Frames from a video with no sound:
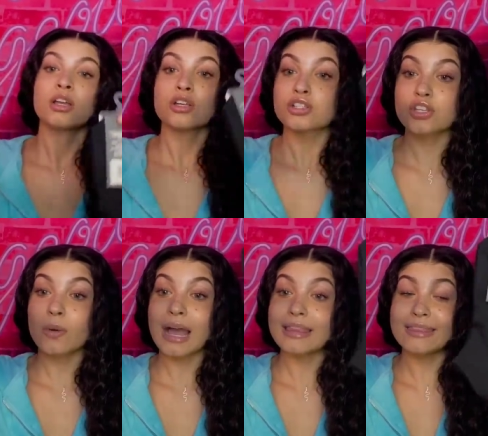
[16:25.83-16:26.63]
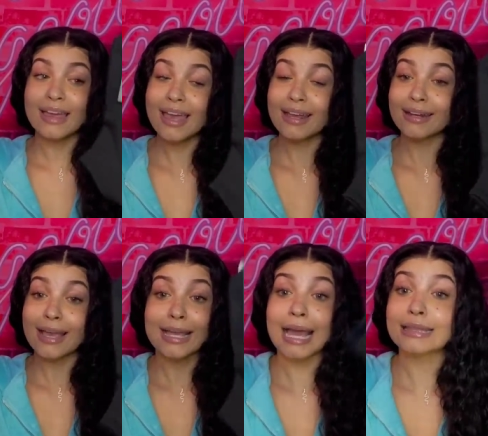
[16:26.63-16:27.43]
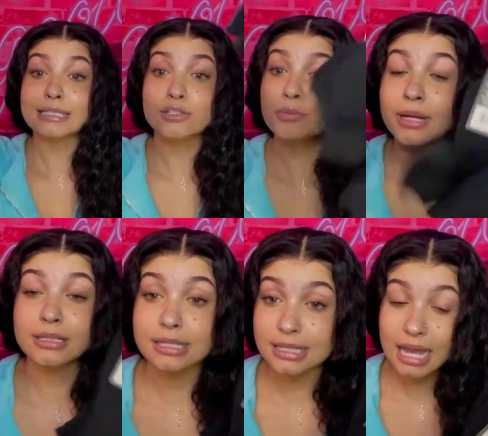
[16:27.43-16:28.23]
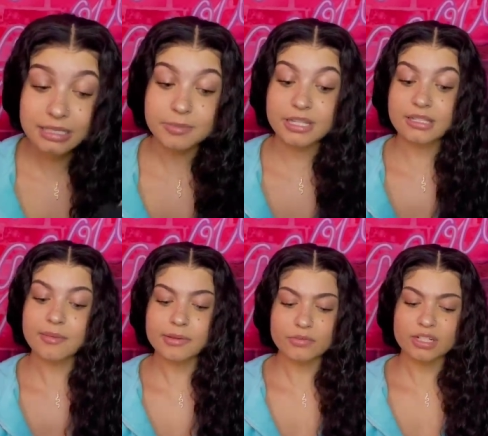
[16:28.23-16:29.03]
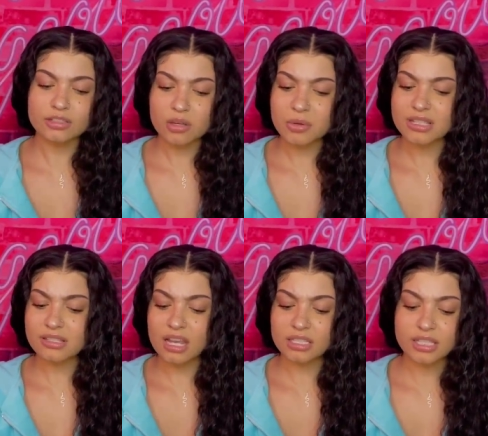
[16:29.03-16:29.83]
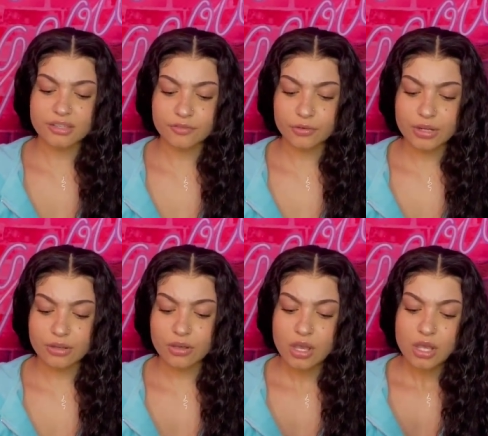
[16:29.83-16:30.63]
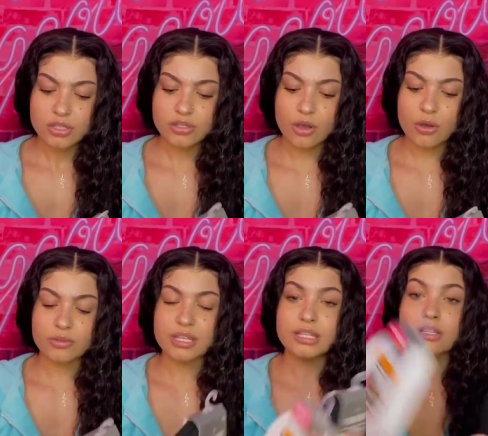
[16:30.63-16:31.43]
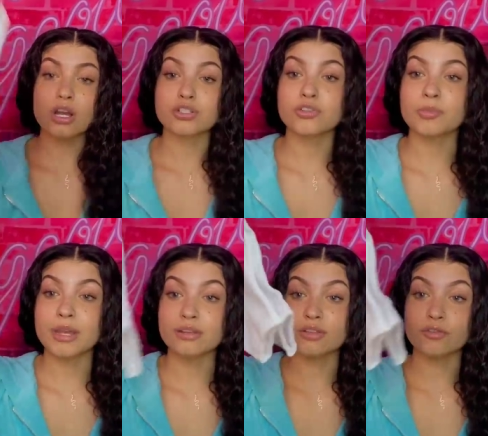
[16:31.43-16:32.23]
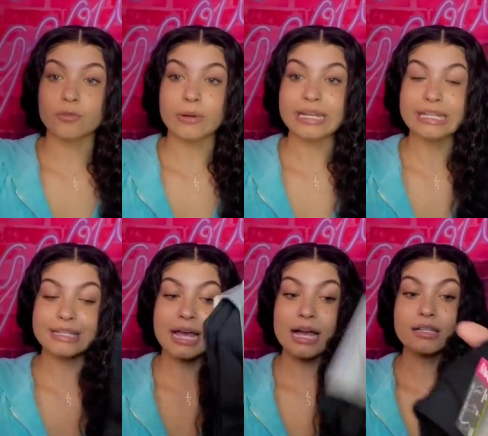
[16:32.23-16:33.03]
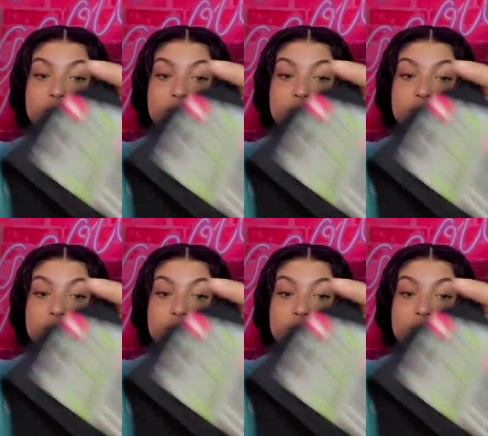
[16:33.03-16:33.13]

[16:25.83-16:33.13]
So I then got these two pairs of socks because I've been running low on socks, like for real. So these are two pairs of white socks and